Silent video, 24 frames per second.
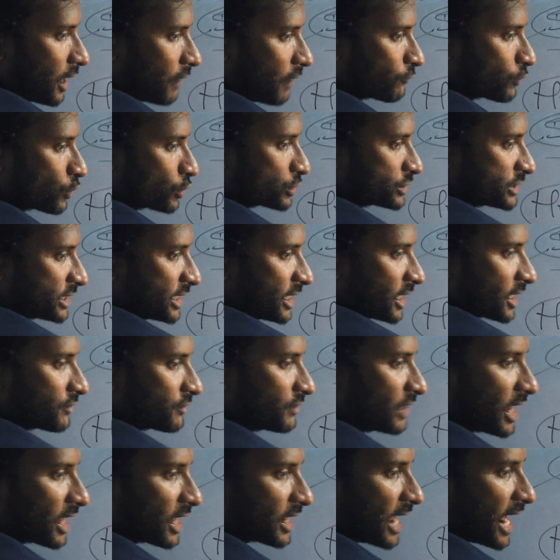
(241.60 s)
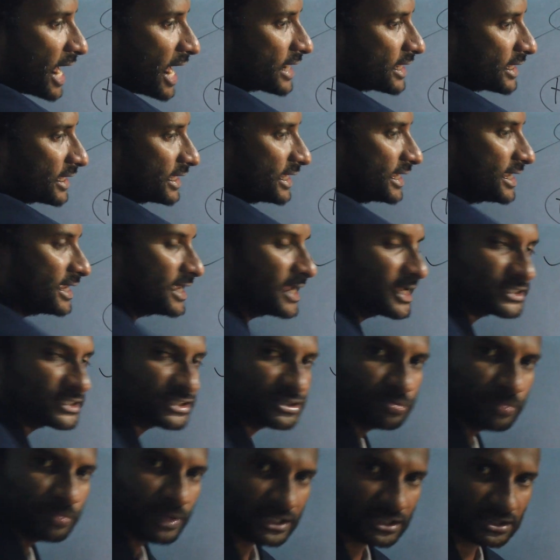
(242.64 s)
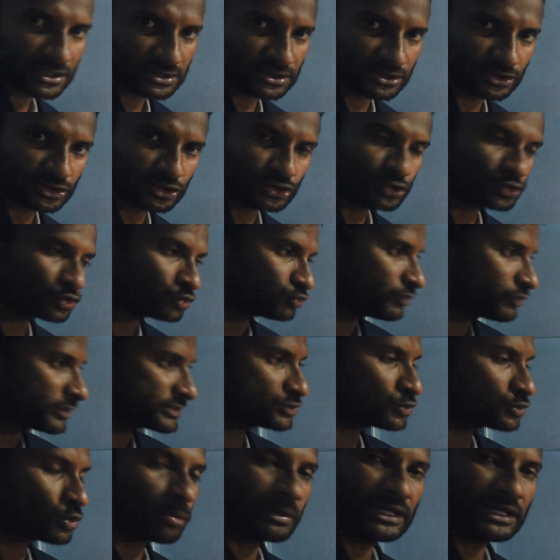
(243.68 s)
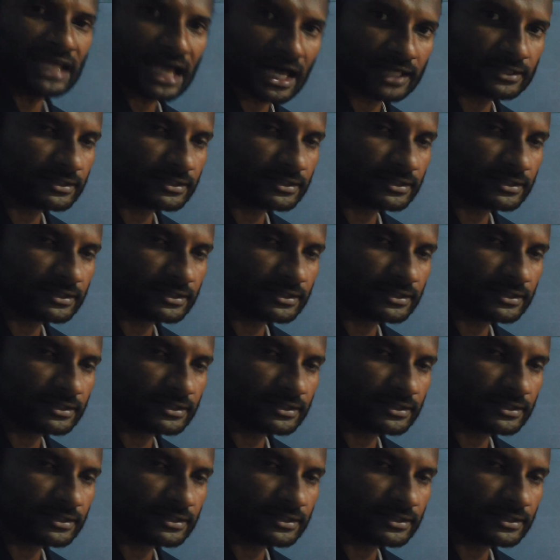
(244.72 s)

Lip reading: Of course here we are adding es, but for so many